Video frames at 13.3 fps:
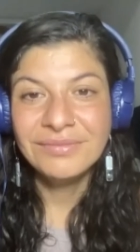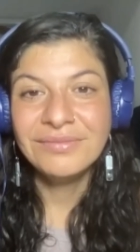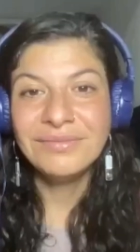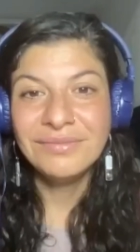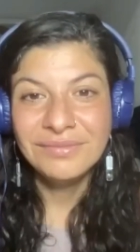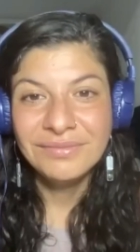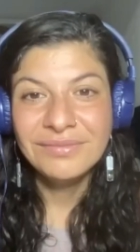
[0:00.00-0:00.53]
be a
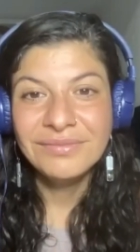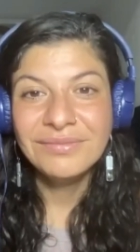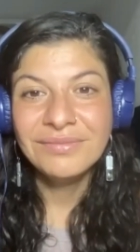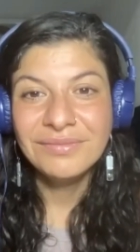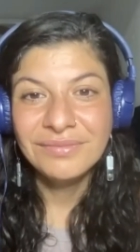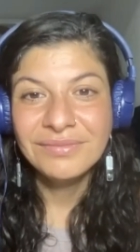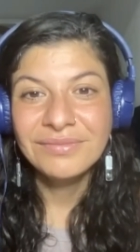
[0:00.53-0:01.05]
dangerous
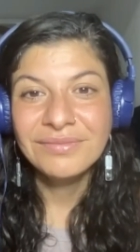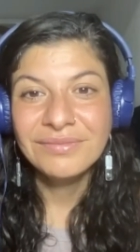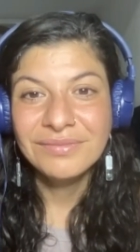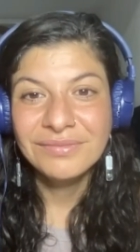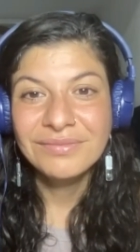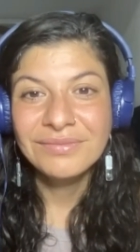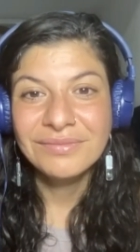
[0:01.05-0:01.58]
place to
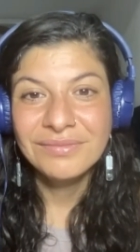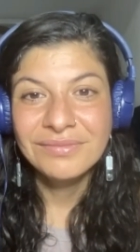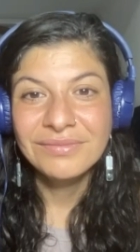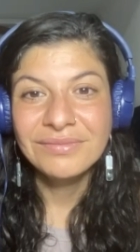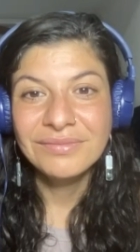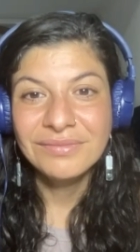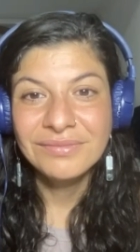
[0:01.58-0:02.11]
be.
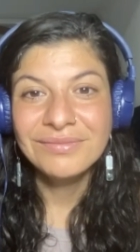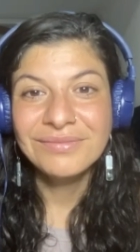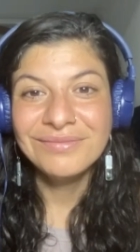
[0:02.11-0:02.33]
Diana,